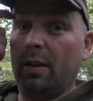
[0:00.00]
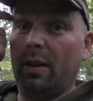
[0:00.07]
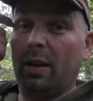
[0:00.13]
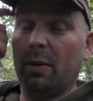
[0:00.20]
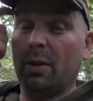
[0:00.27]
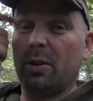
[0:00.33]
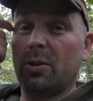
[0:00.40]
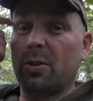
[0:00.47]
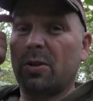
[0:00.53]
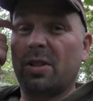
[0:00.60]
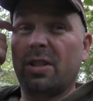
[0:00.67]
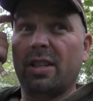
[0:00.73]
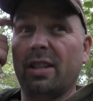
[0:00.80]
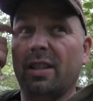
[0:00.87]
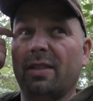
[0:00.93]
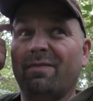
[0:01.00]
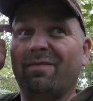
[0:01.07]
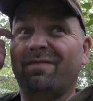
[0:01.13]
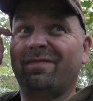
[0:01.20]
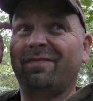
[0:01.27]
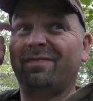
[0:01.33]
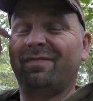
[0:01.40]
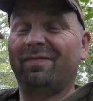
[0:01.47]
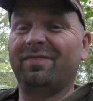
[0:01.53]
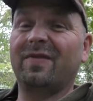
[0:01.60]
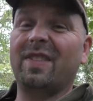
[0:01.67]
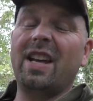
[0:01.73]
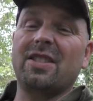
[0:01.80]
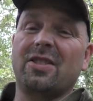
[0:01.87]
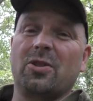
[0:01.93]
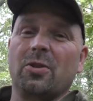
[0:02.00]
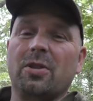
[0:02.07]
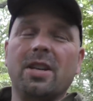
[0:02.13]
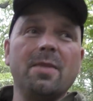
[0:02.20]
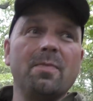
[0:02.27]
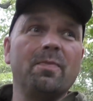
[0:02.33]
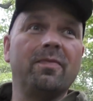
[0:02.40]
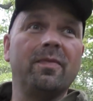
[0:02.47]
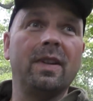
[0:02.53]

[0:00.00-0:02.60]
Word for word: Now you could just see, that's just him.